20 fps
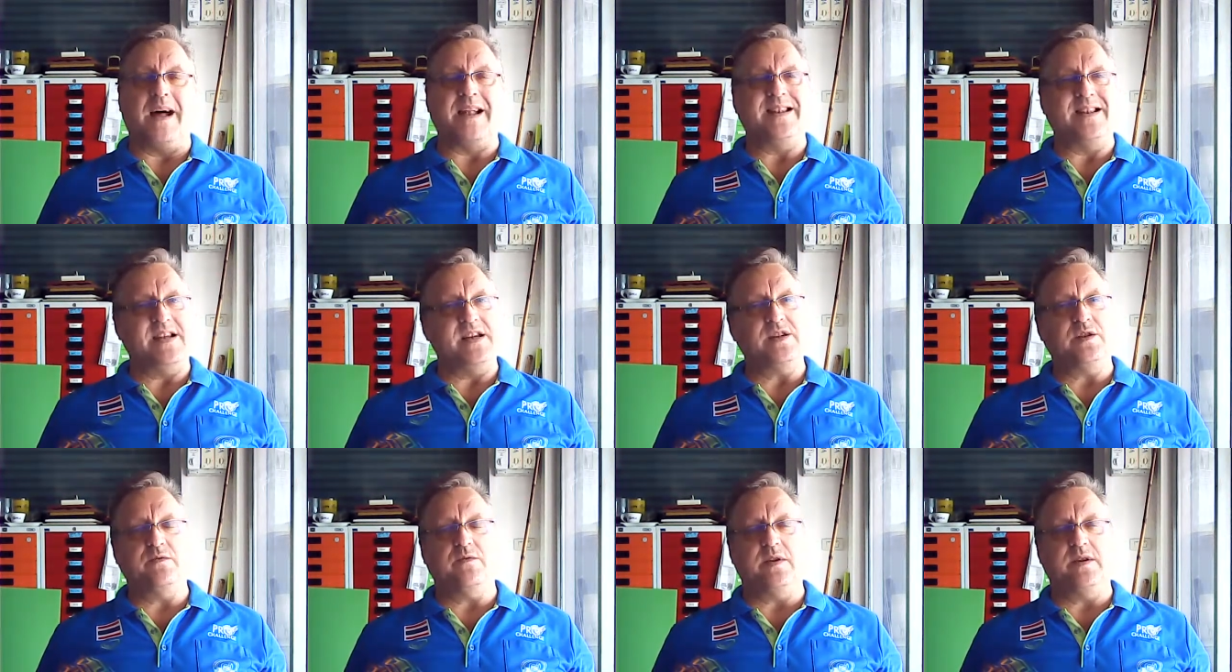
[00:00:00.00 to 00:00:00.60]
And
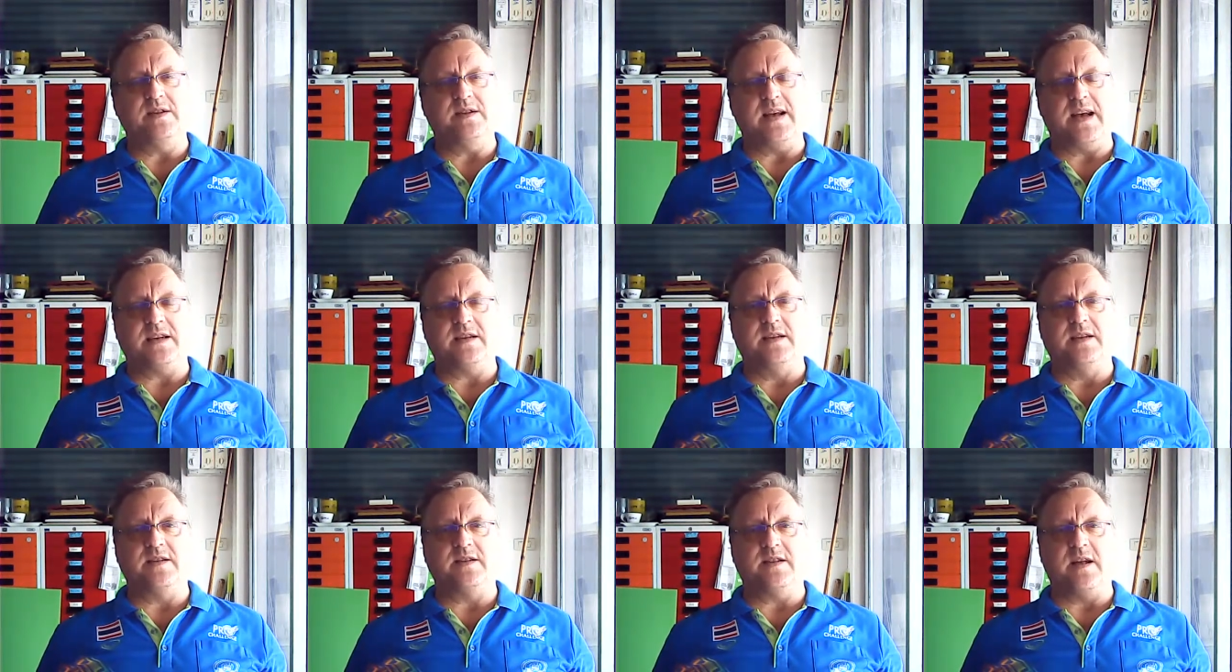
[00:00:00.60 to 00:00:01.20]
this one is
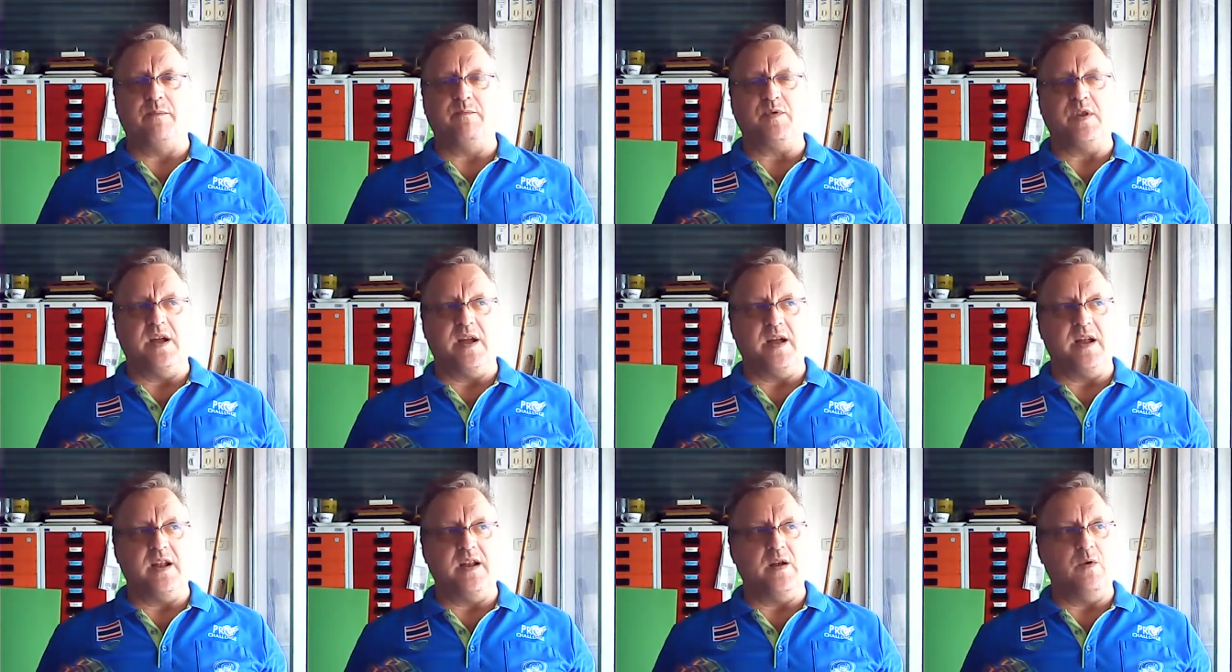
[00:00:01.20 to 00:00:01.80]
actually
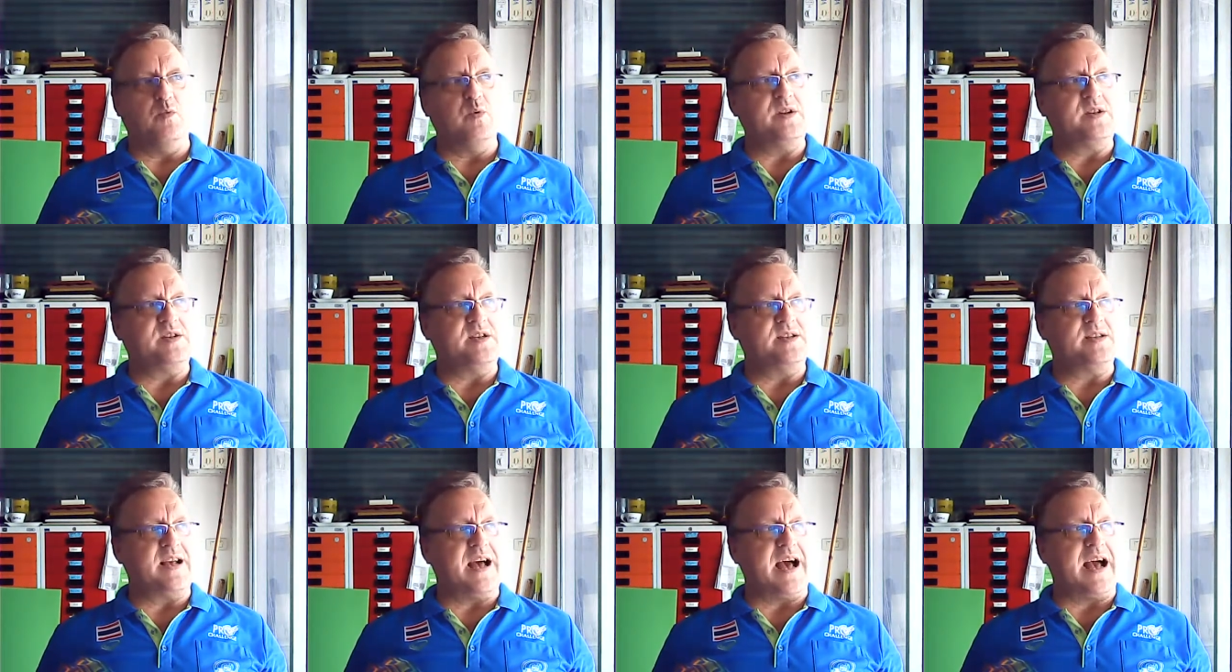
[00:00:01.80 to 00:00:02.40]
something in the, which
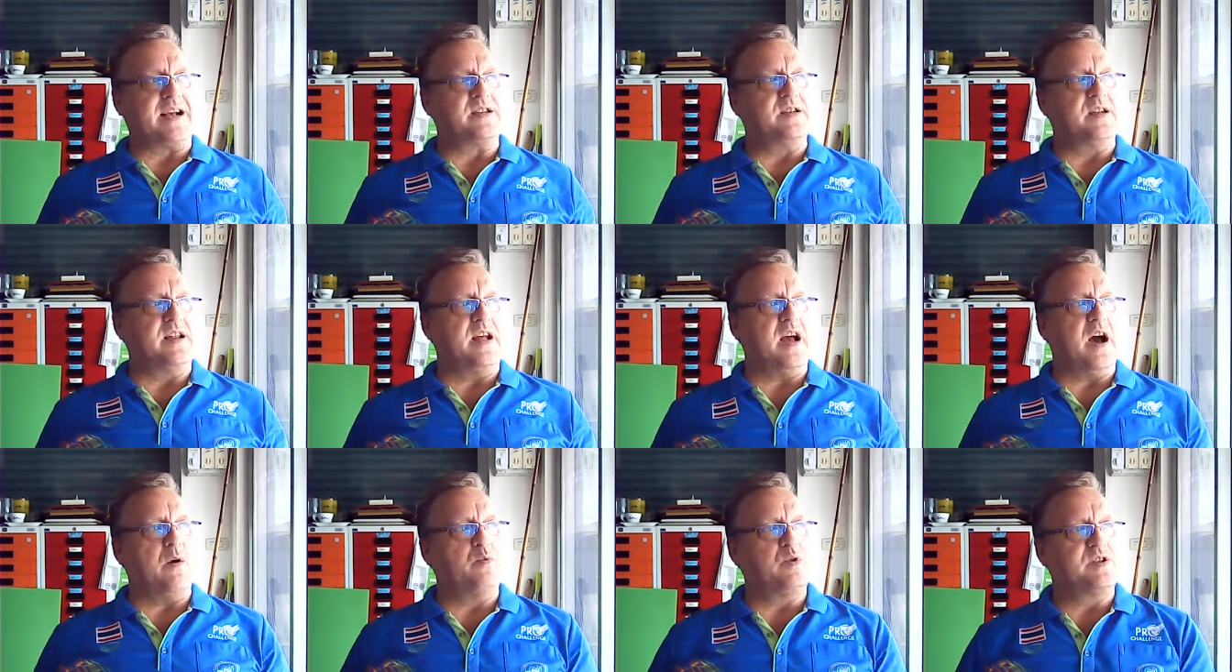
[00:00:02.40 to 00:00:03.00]
is
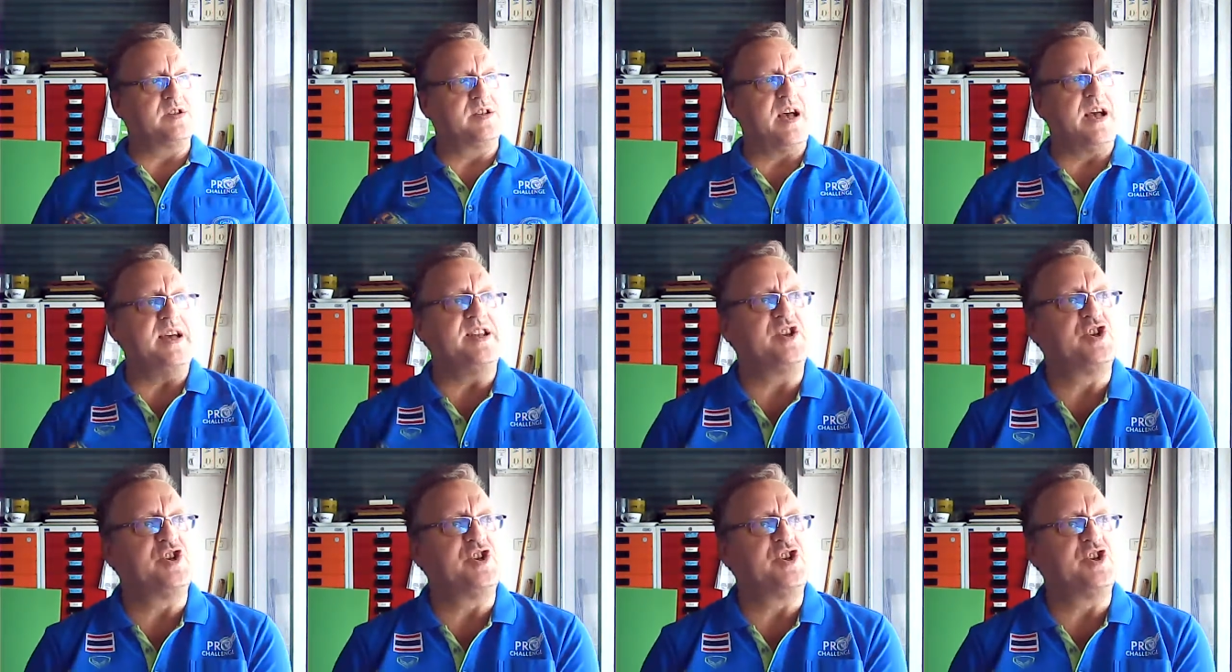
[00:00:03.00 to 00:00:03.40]
actually, I would say